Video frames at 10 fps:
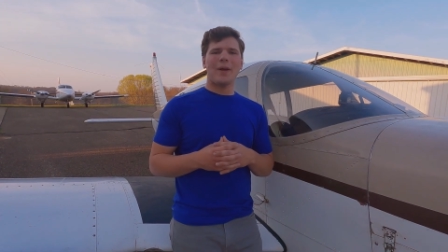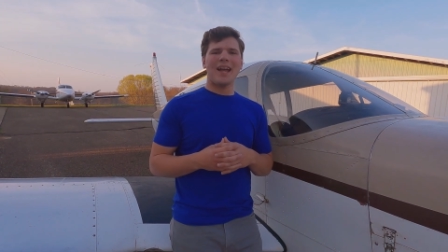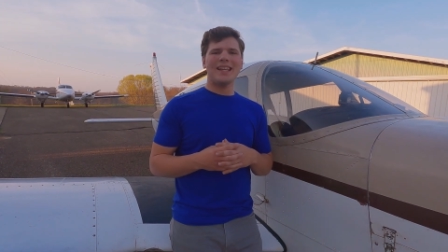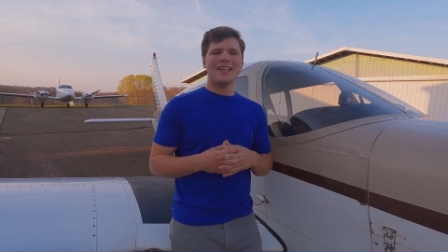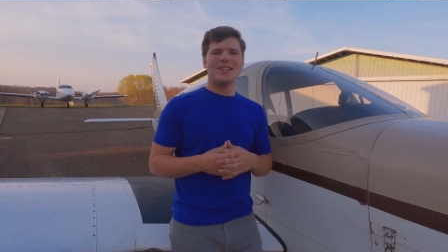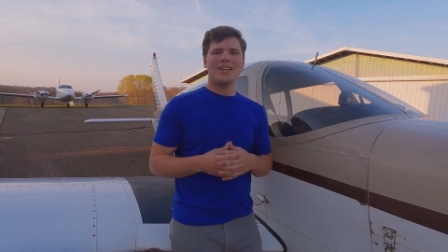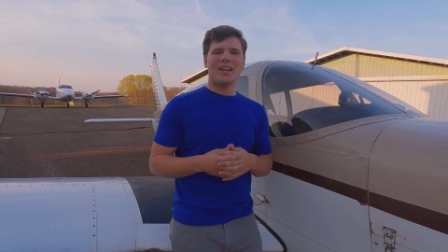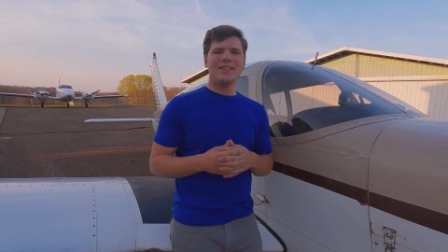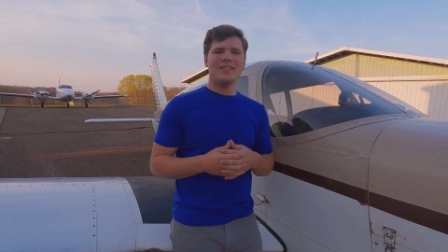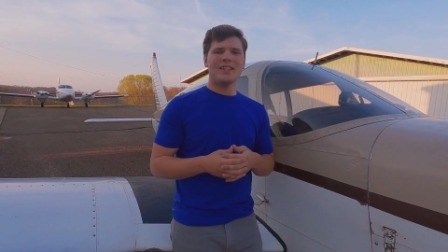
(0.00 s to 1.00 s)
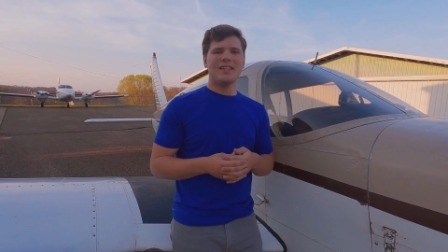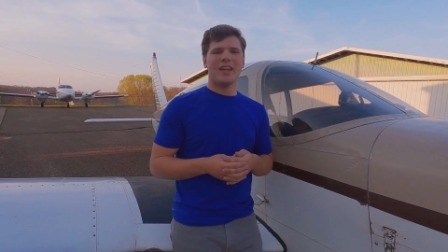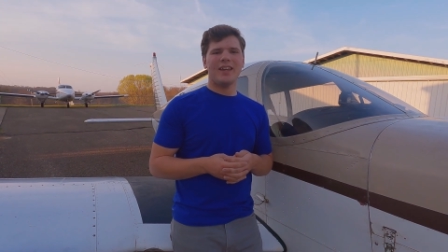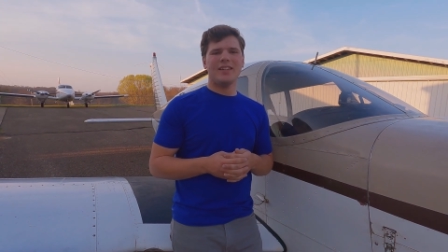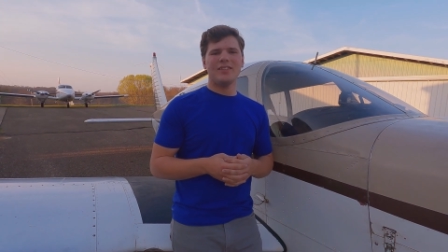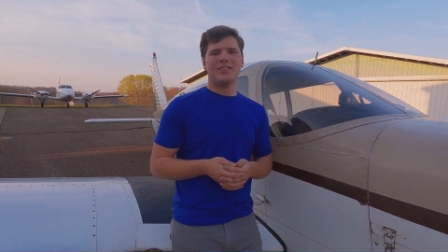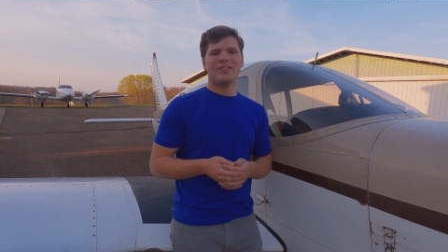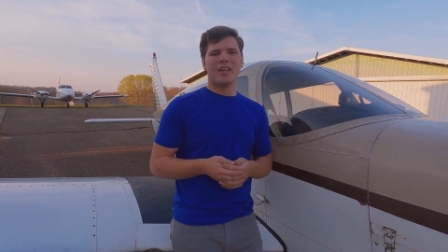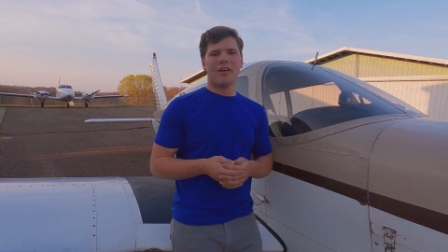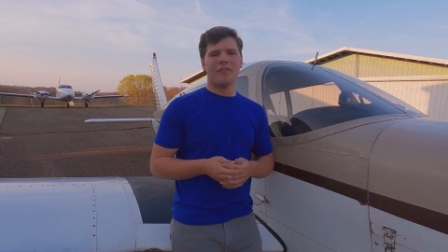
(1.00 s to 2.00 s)
back in
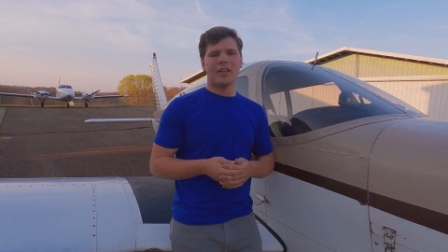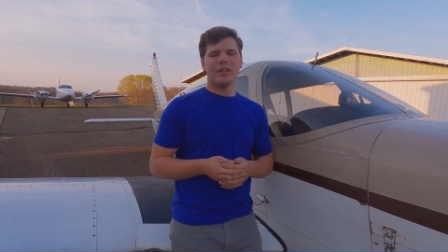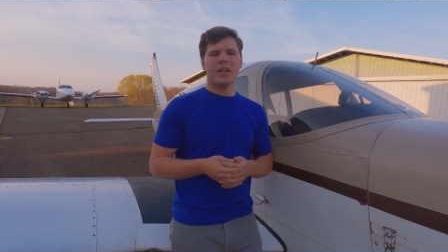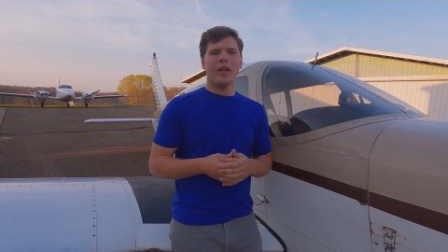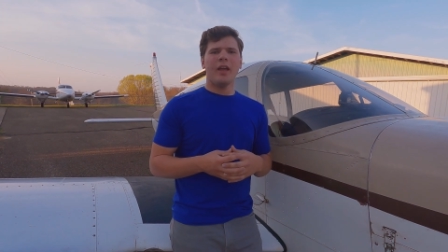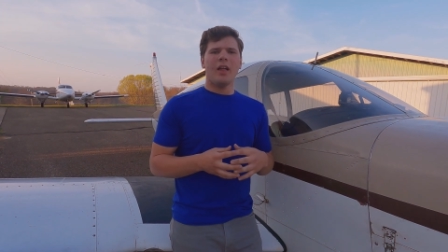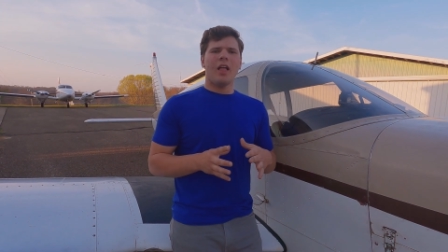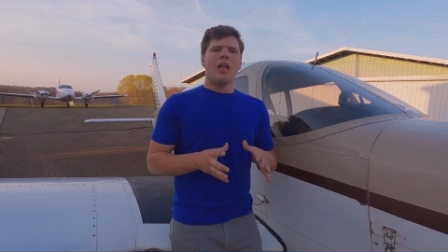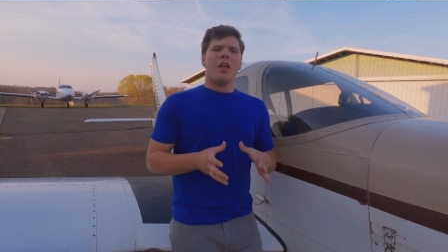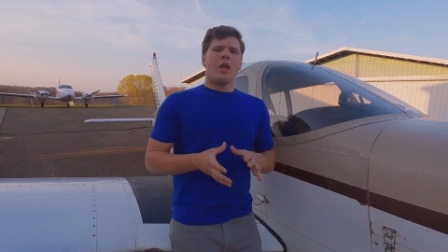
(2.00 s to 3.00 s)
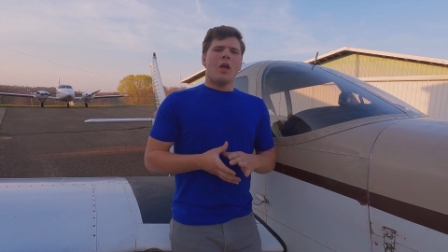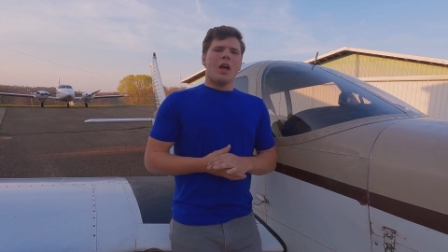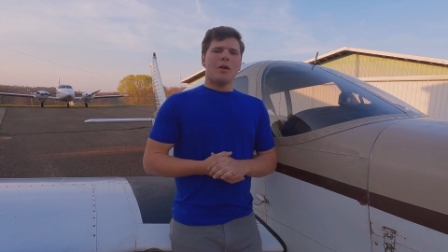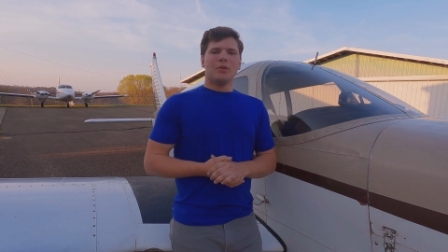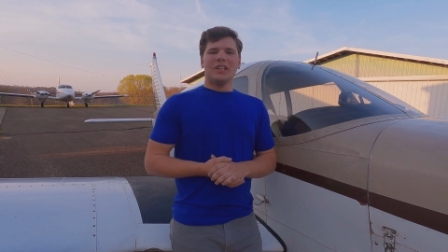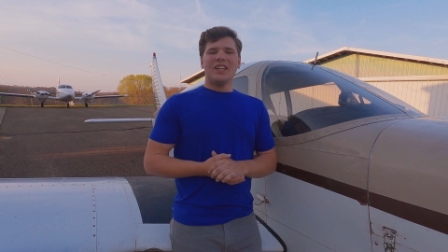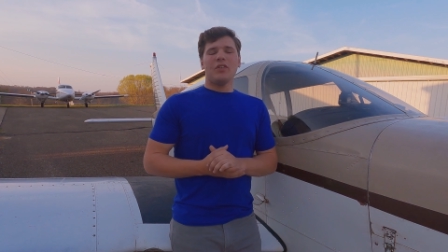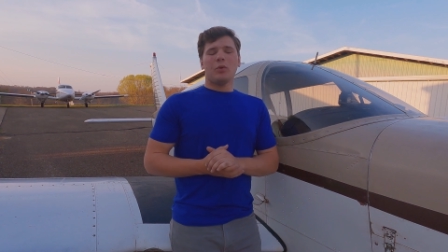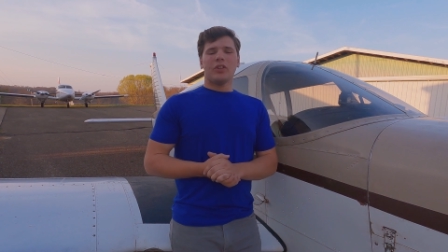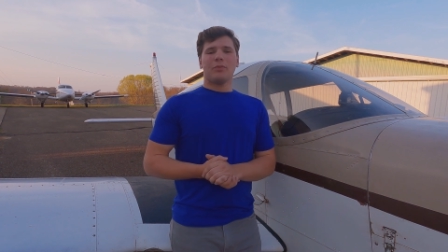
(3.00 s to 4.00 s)
1987, I believe
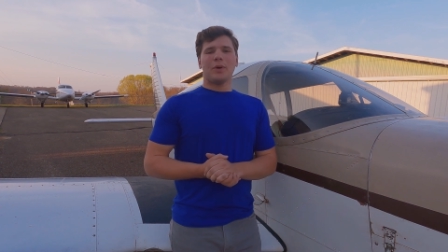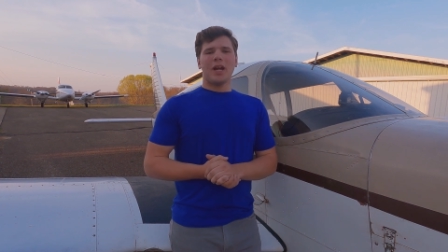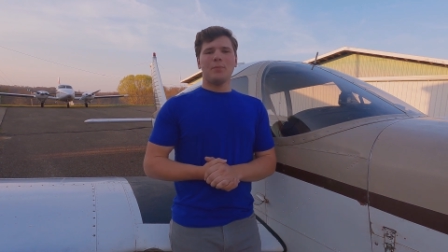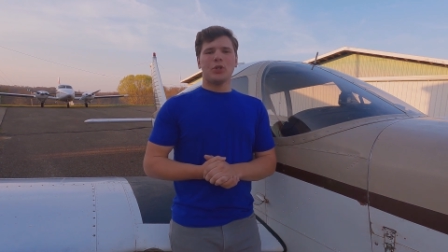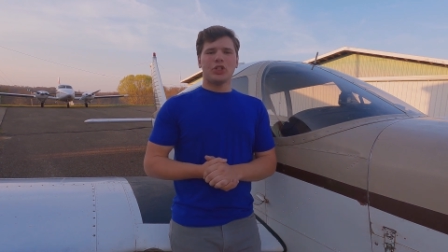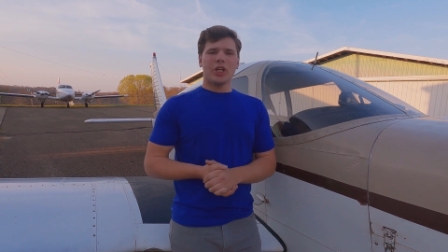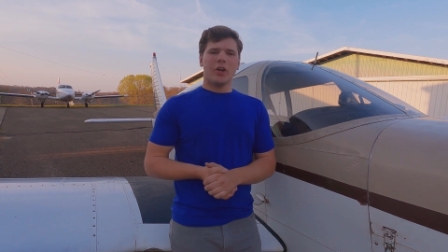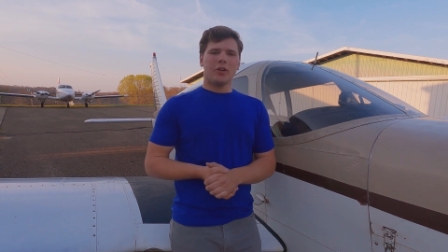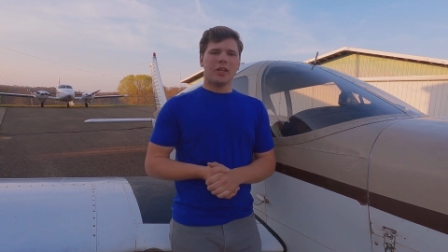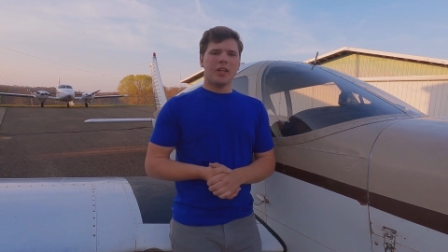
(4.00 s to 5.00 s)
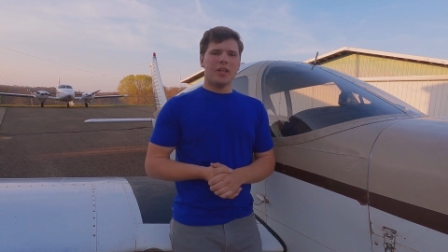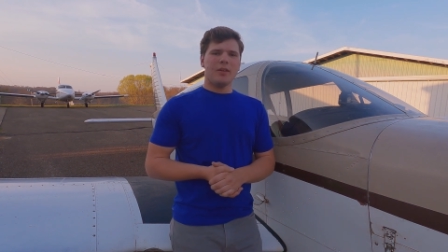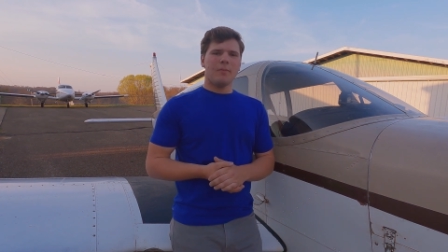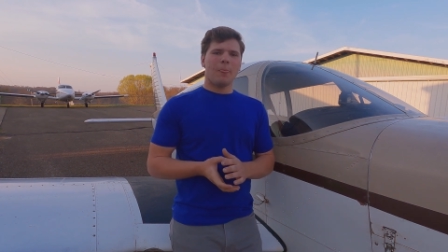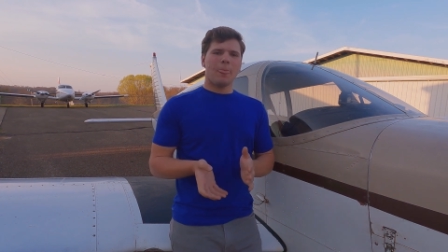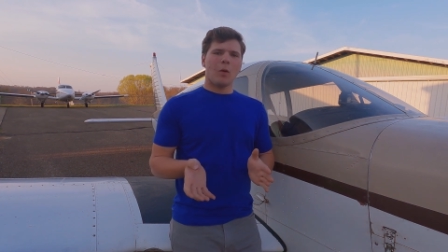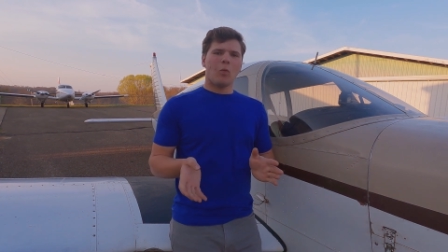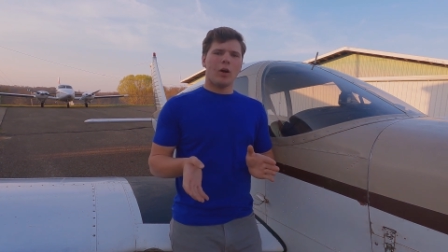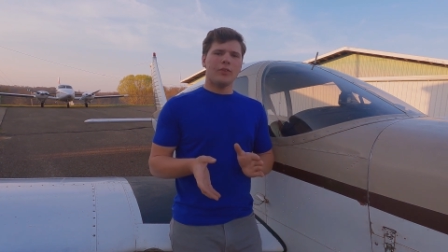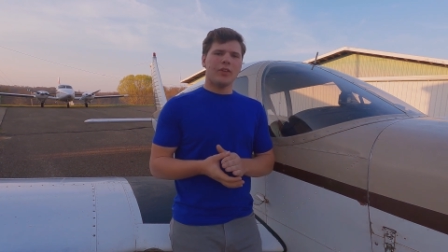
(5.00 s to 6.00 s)
it was a Piper Cherokee,
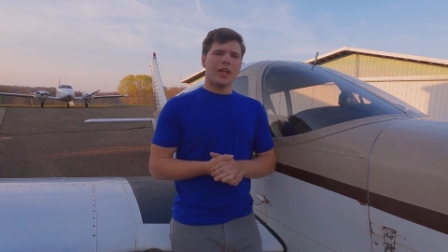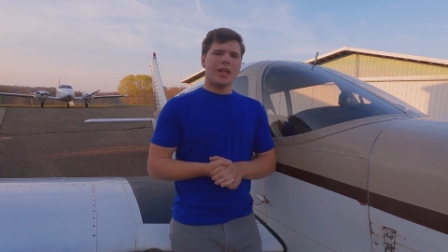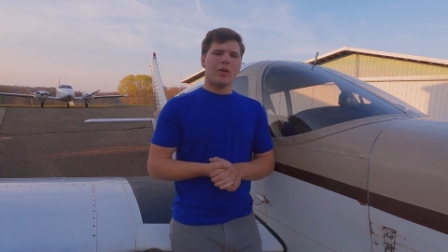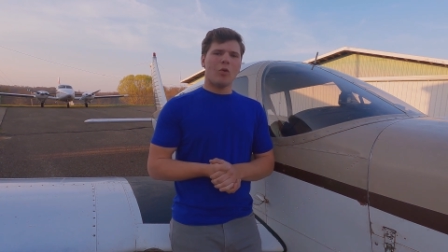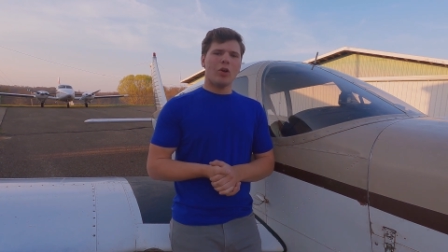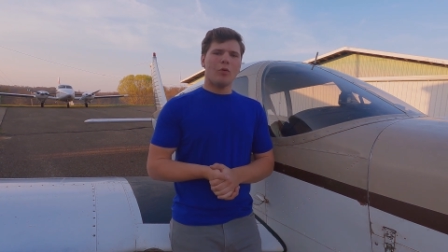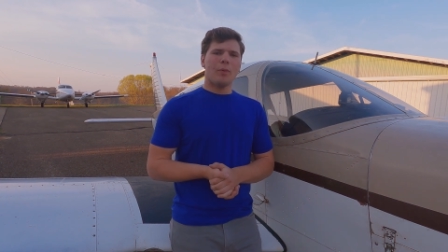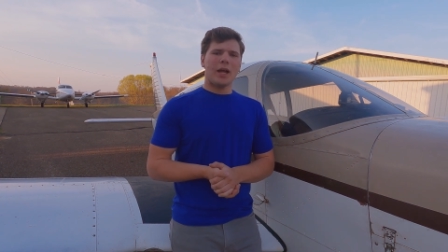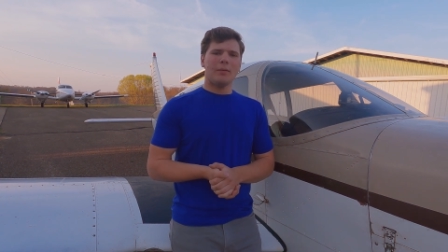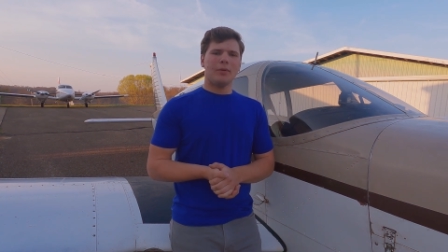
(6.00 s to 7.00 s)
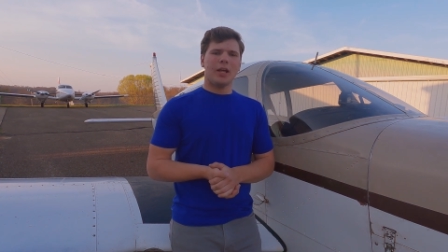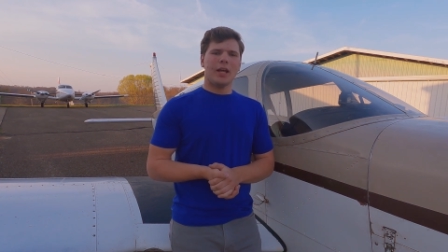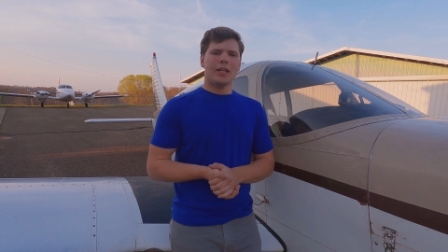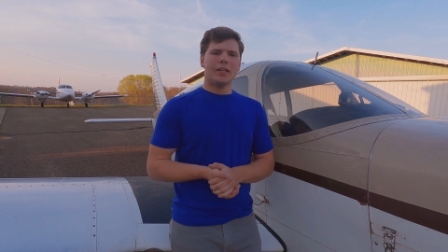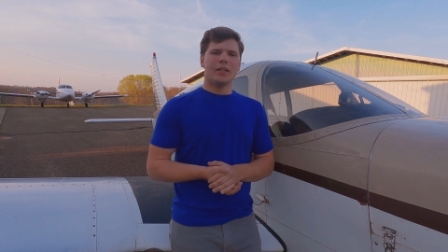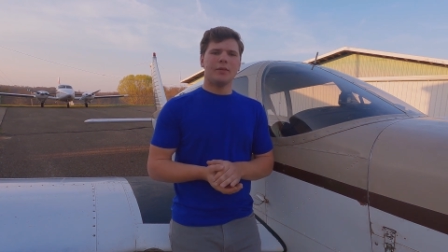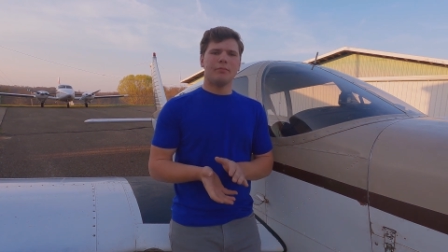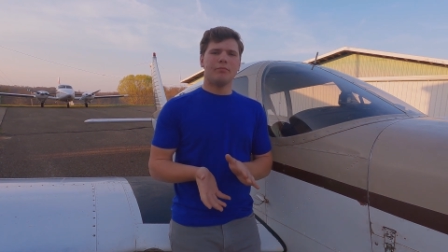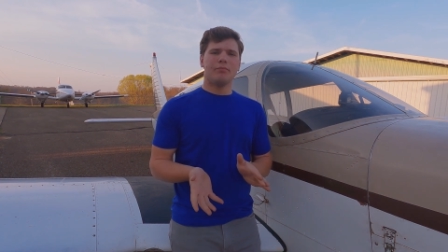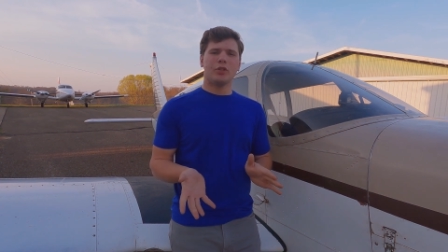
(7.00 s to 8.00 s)
was a oil pipeline
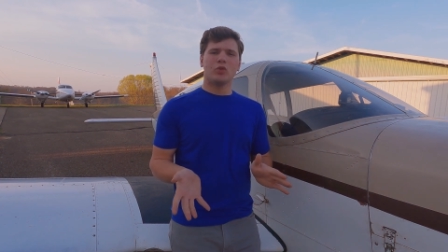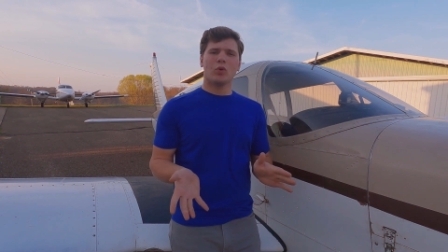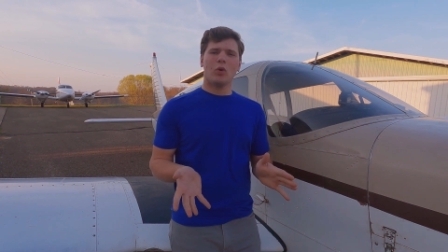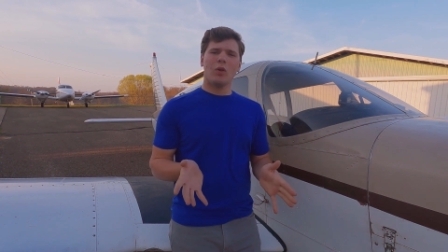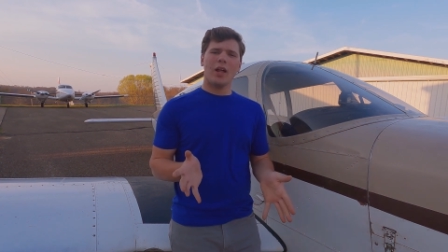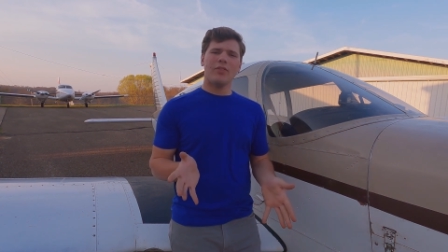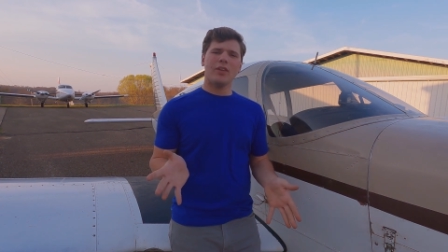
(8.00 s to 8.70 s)
patrol, I